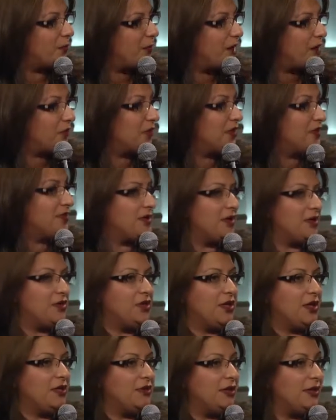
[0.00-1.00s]
research,
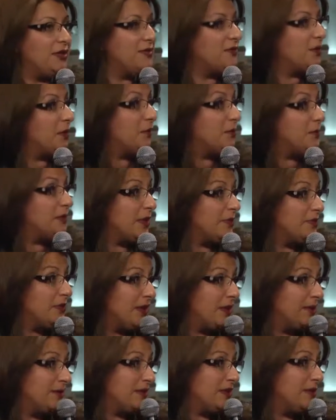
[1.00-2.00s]
and it's
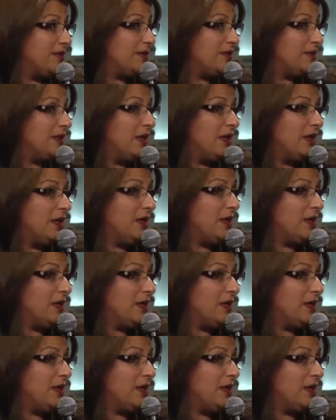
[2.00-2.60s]
sometimes it's a